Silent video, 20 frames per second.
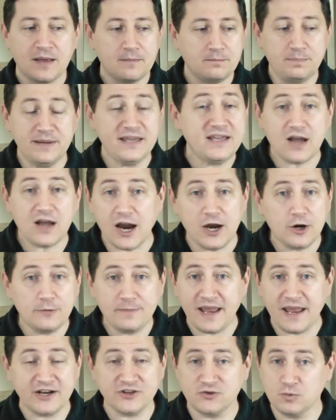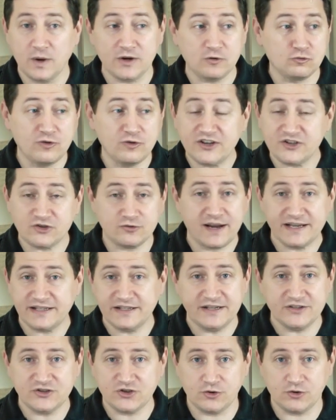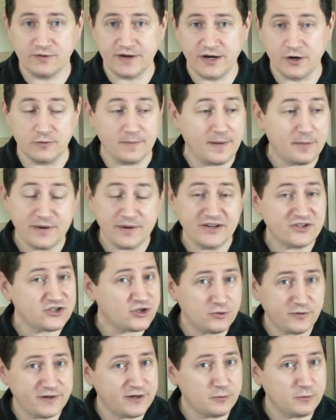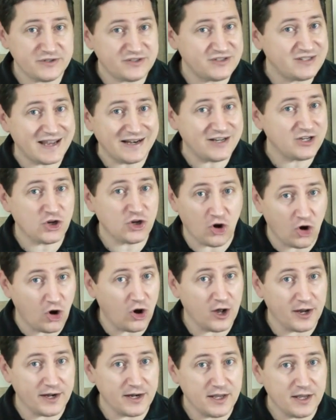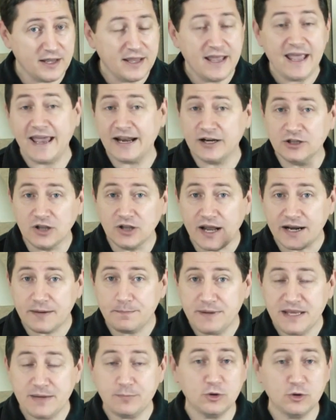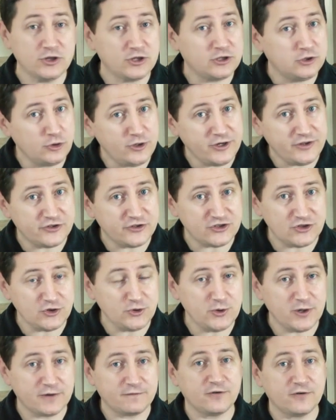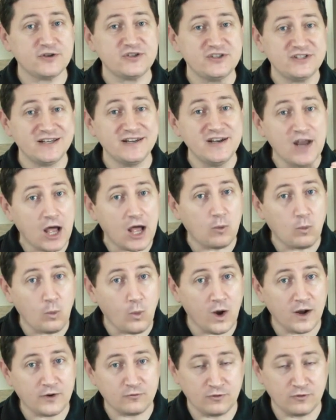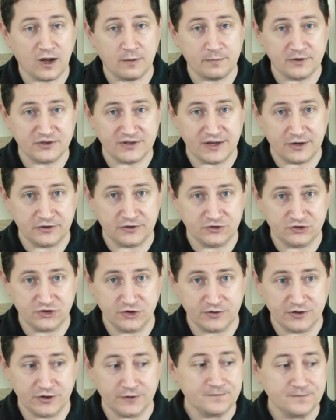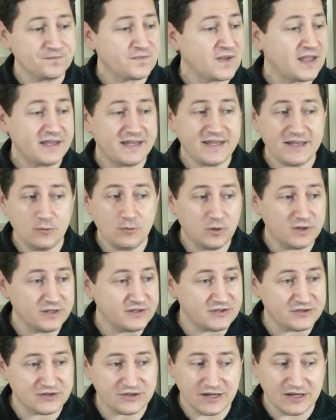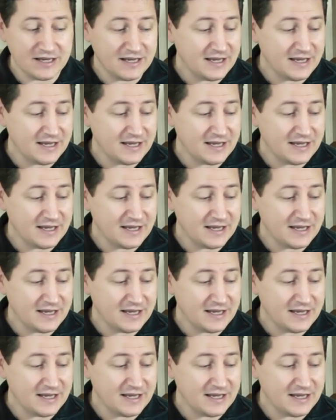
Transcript: being Iron Man is what resurrected his career. Remember, his career was dead and gone. And a lot of people, including the studio at first, did not want Robert Downey Junior He was